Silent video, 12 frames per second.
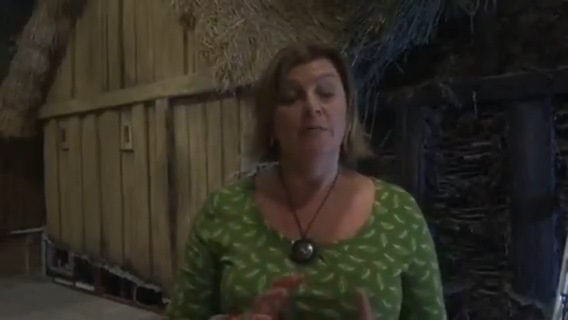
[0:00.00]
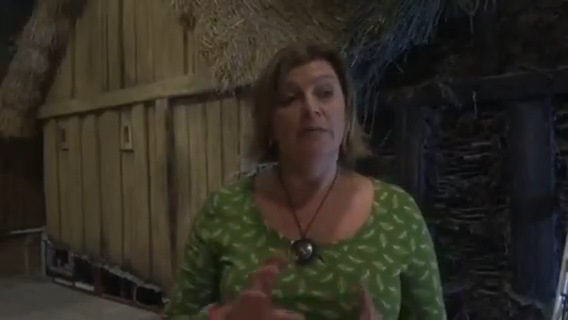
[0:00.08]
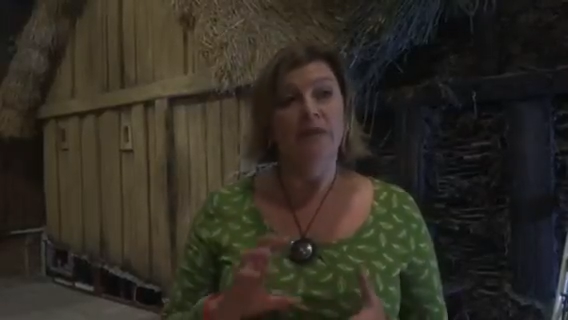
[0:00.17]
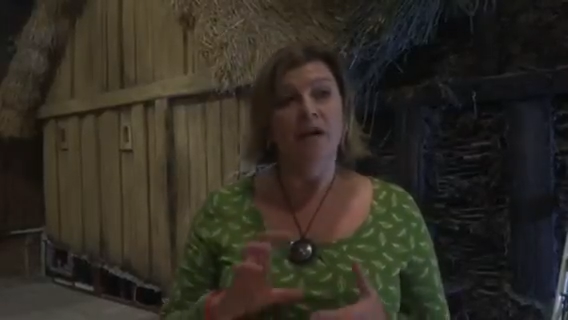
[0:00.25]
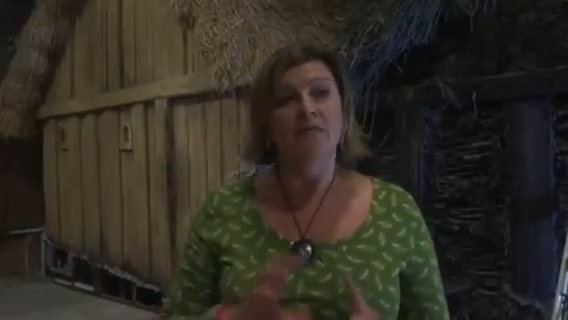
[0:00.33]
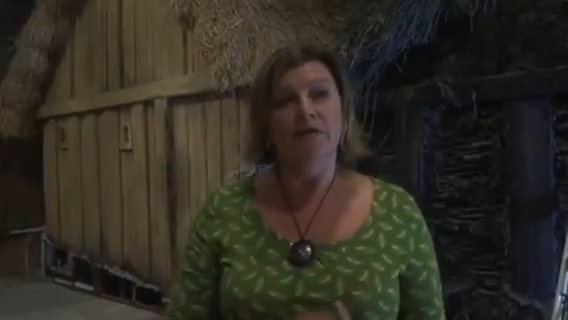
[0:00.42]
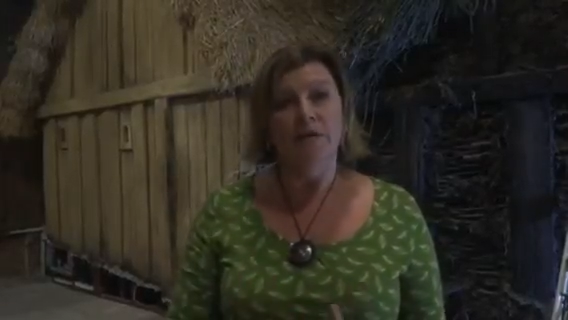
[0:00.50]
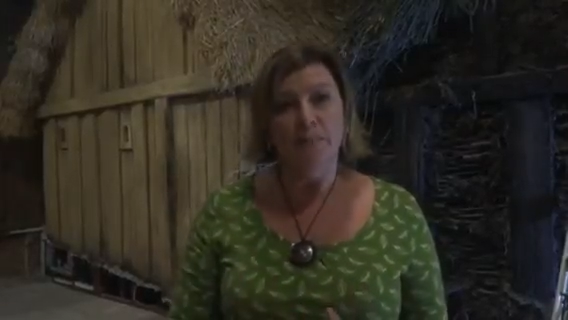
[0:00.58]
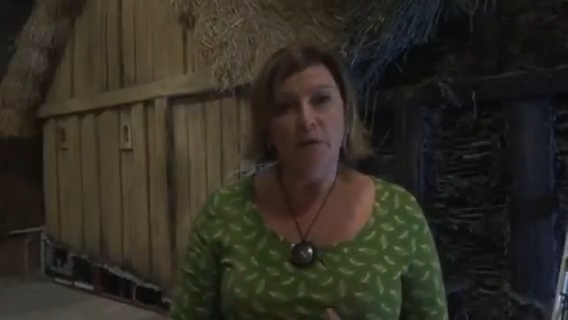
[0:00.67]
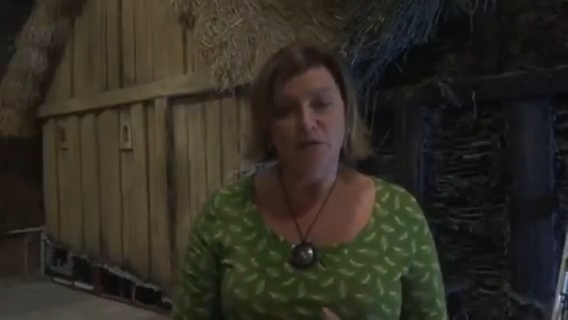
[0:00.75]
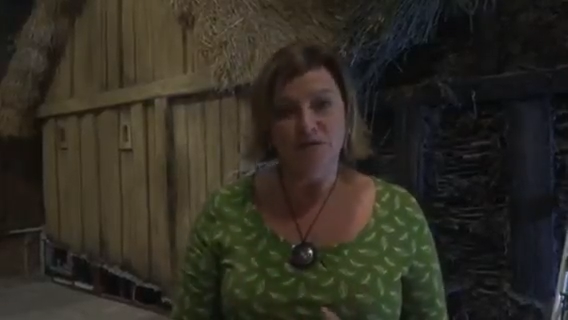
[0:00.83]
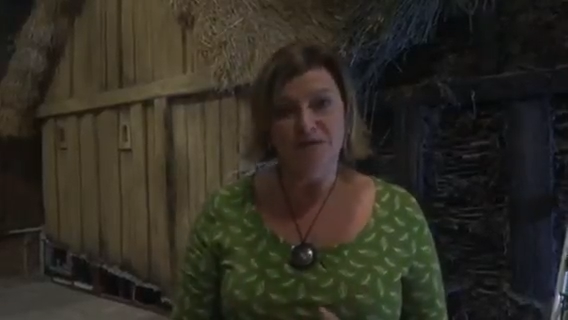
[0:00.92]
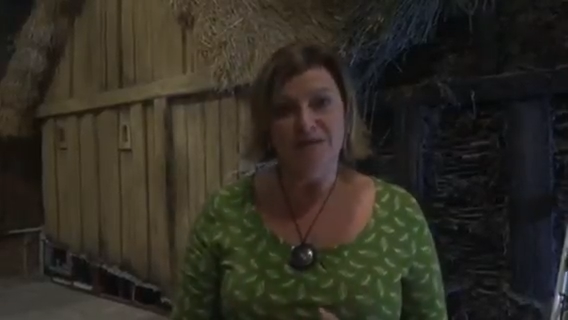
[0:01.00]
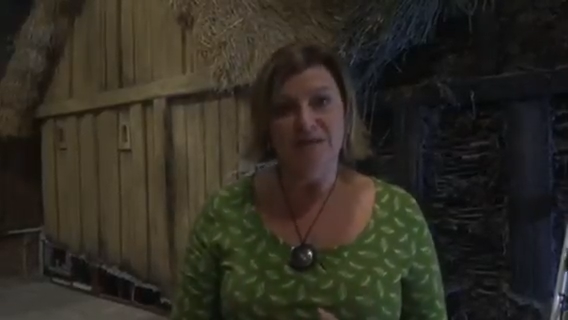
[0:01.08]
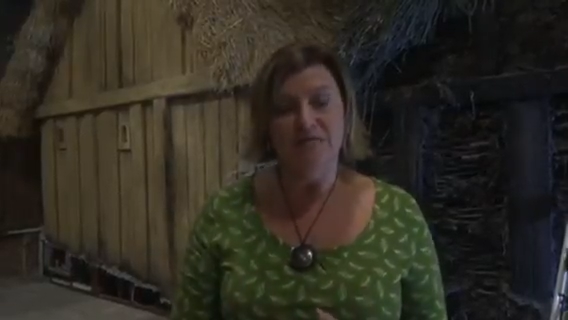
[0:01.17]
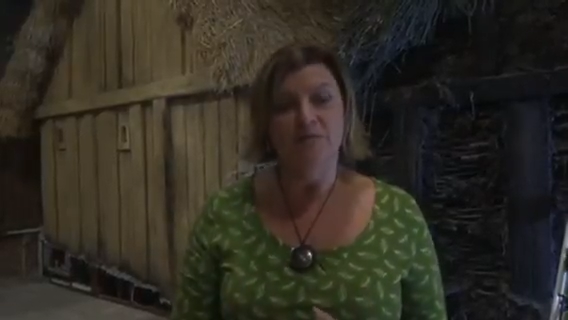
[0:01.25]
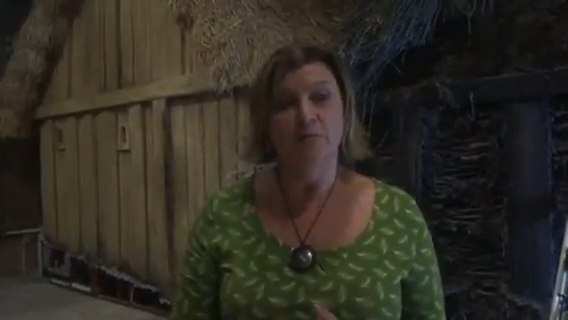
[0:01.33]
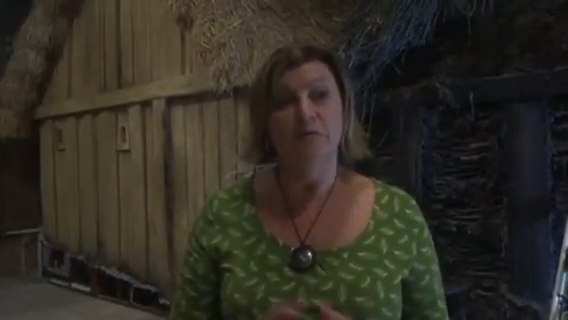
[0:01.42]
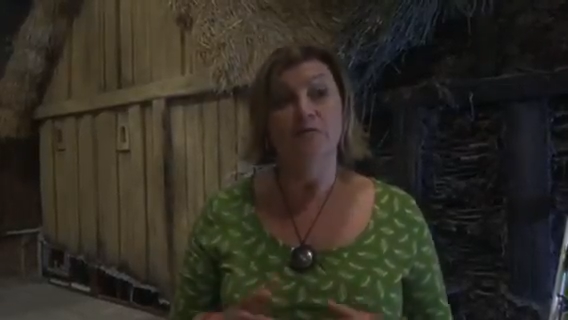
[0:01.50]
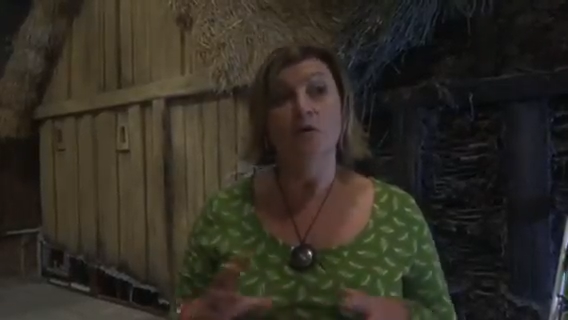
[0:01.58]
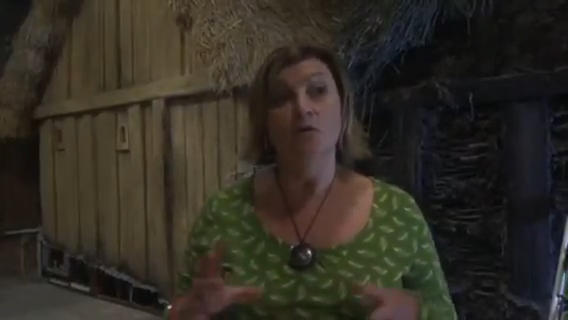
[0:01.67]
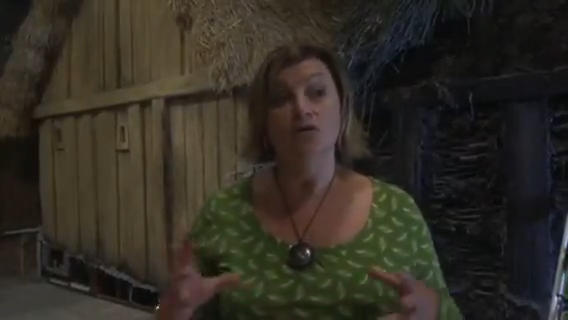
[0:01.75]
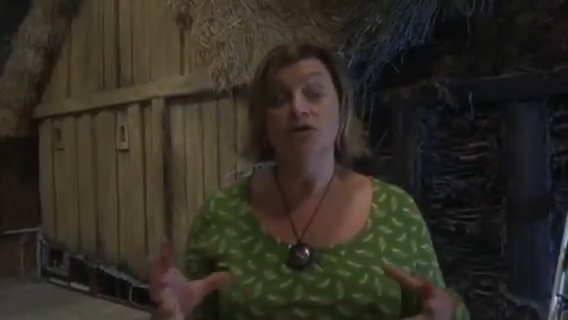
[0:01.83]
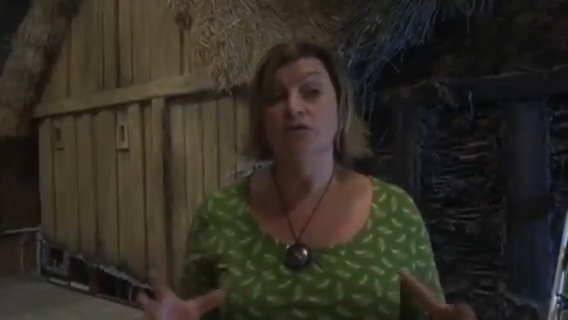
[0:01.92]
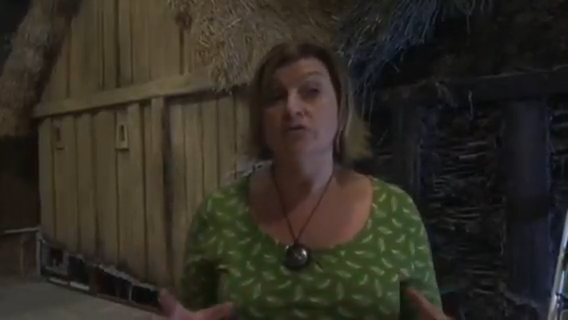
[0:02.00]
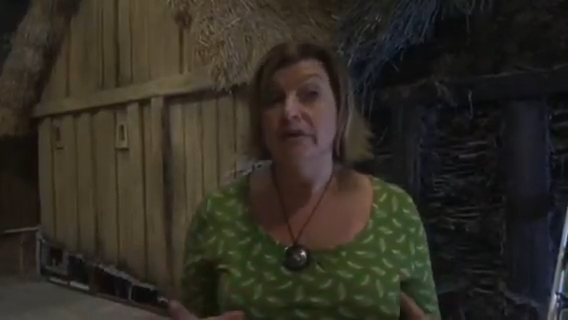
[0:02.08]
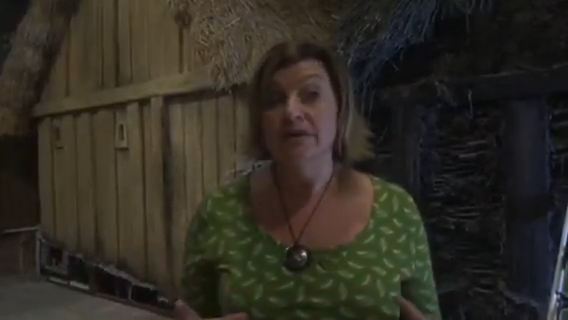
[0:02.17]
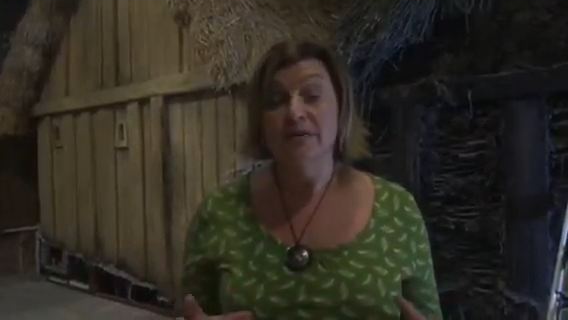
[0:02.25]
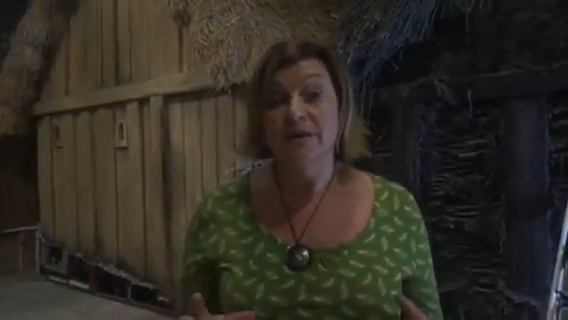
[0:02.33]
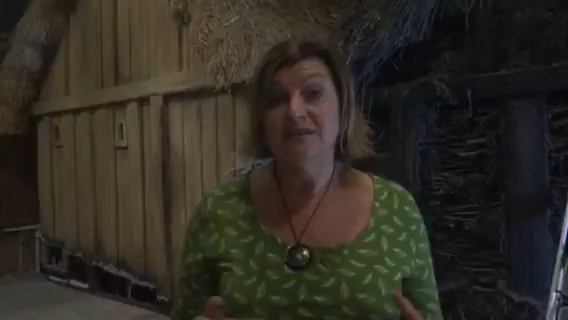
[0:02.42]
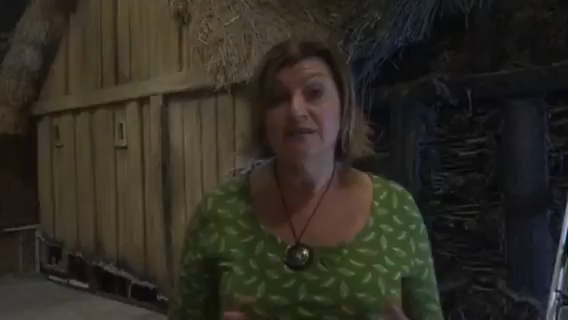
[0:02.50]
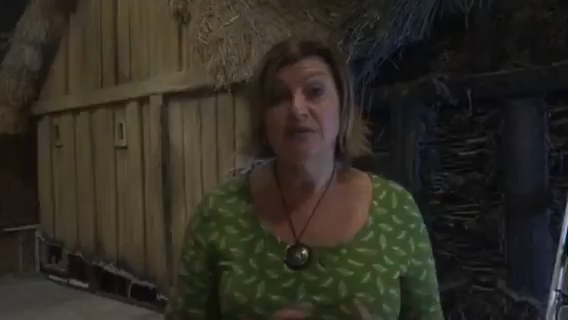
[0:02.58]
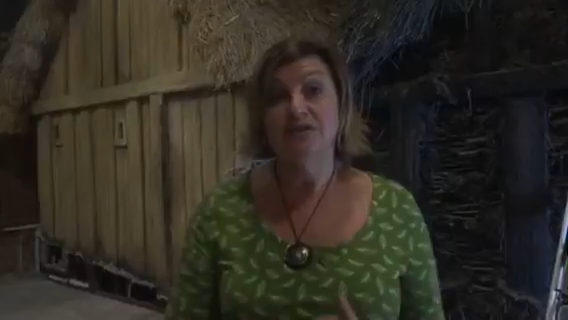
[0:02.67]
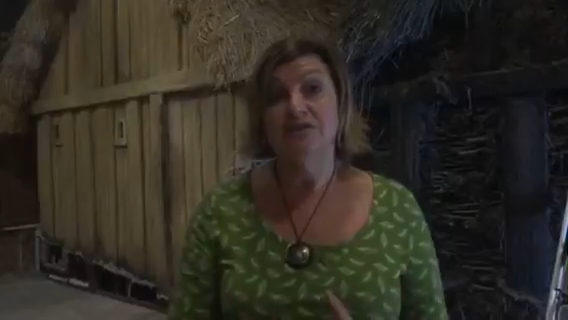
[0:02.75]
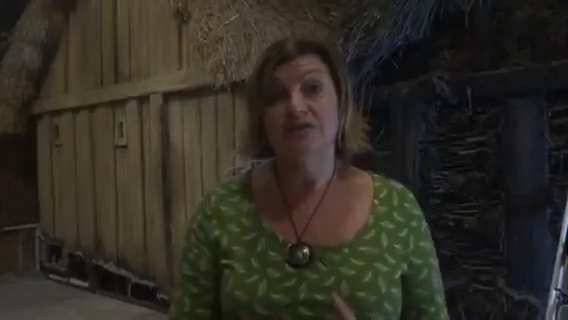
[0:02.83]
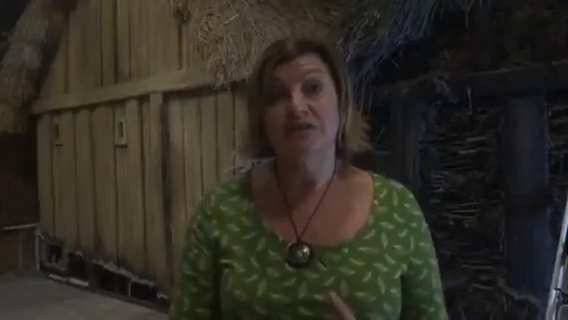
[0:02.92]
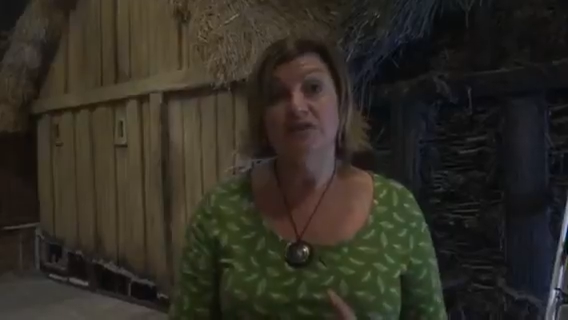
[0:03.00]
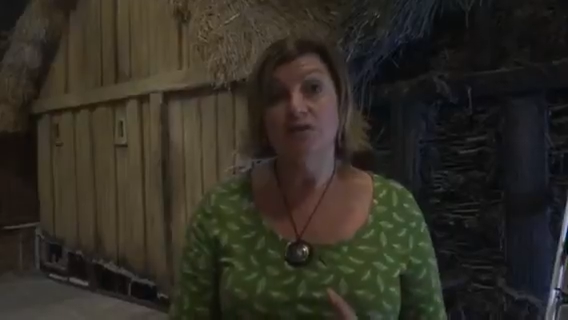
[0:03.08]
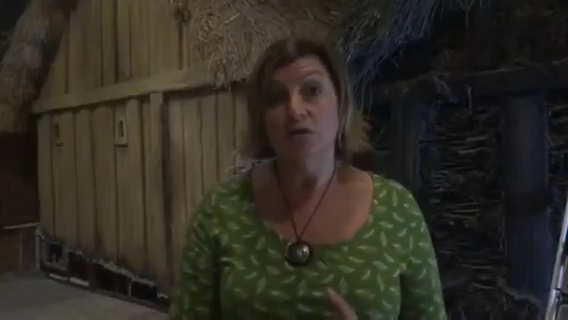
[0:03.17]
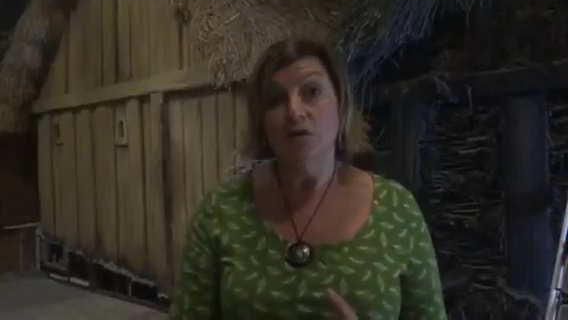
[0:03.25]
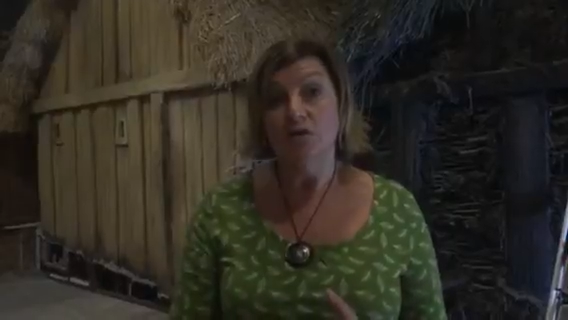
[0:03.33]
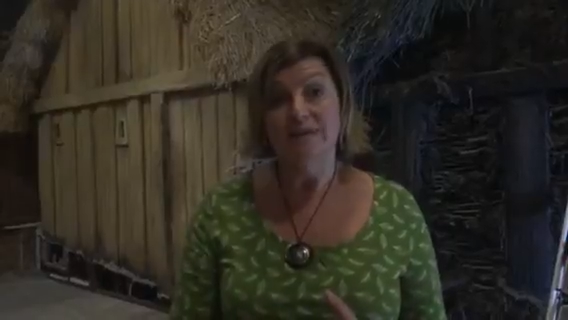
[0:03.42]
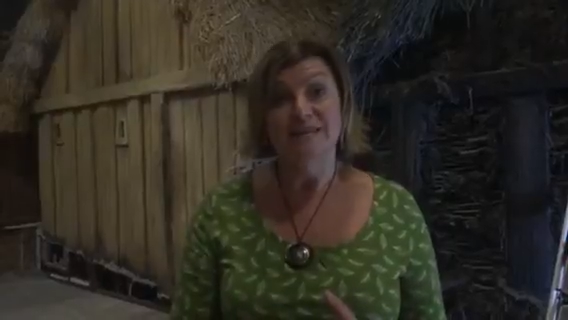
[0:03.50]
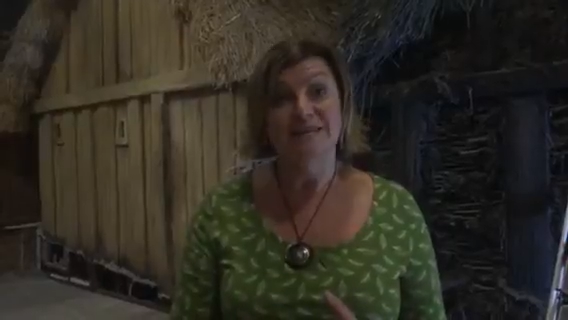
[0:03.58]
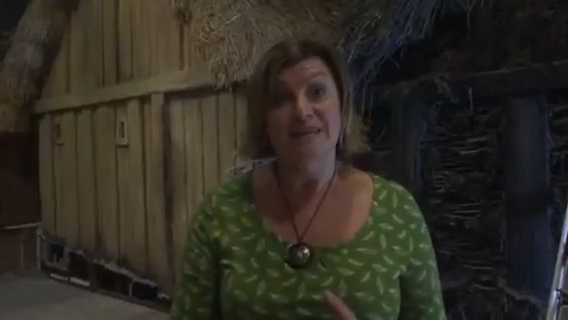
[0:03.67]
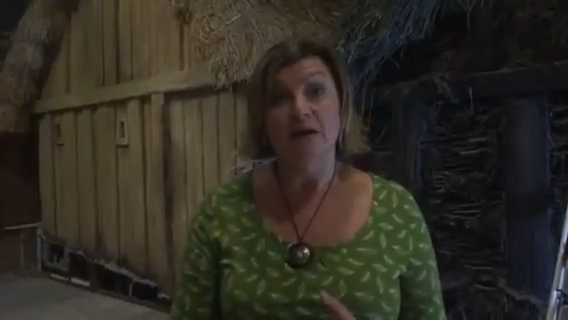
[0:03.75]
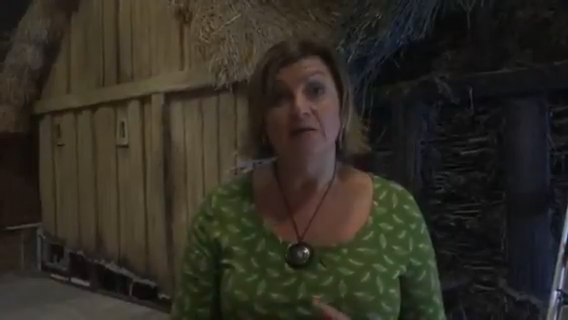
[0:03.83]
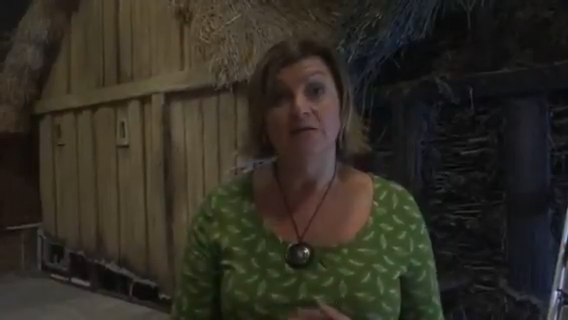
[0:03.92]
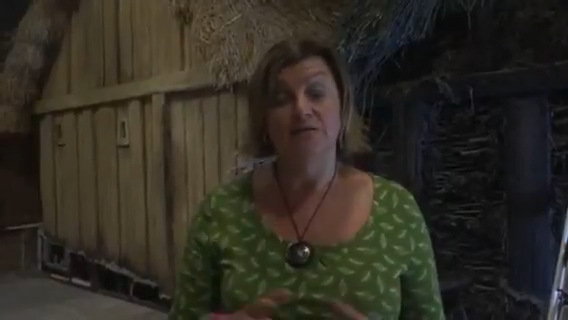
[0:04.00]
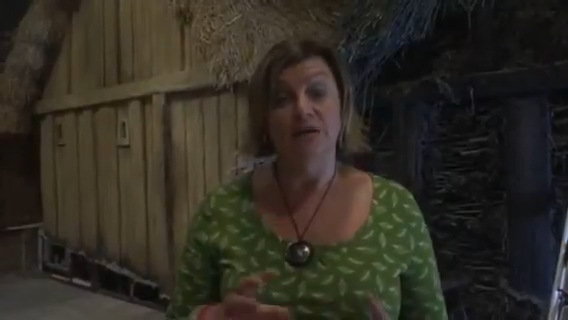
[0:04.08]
But they are very positive. We've launched 3 new exhibitions in York itself,